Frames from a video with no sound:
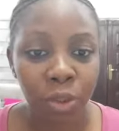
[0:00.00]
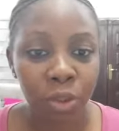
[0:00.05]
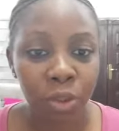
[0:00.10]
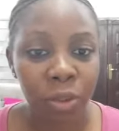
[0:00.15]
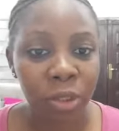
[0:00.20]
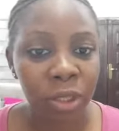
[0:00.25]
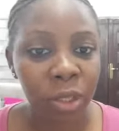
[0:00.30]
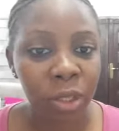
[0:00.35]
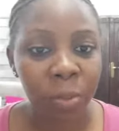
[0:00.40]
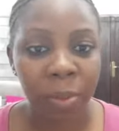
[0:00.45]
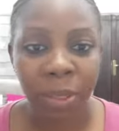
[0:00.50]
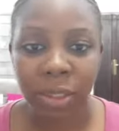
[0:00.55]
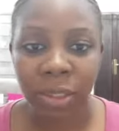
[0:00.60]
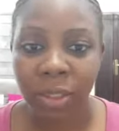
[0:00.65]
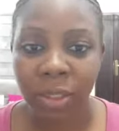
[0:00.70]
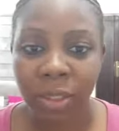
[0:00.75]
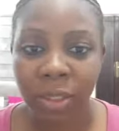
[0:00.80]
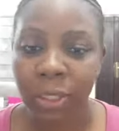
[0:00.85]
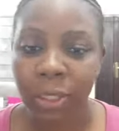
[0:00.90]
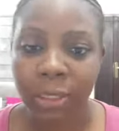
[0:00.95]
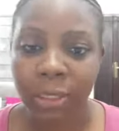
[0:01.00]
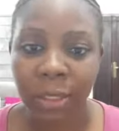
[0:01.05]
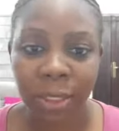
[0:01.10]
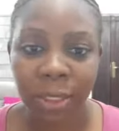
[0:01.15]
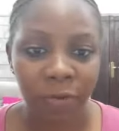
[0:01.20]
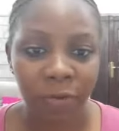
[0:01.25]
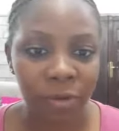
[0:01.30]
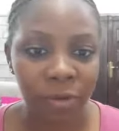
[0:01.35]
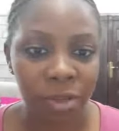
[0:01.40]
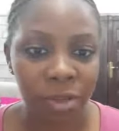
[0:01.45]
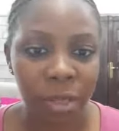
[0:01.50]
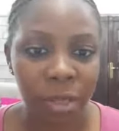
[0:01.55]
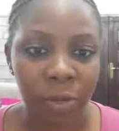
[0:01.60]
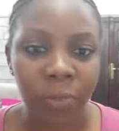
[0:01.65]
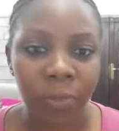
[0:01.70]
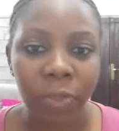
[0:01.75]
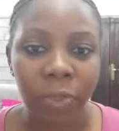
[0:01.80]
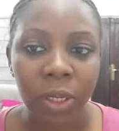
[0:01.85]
you need, bestsellers and everything,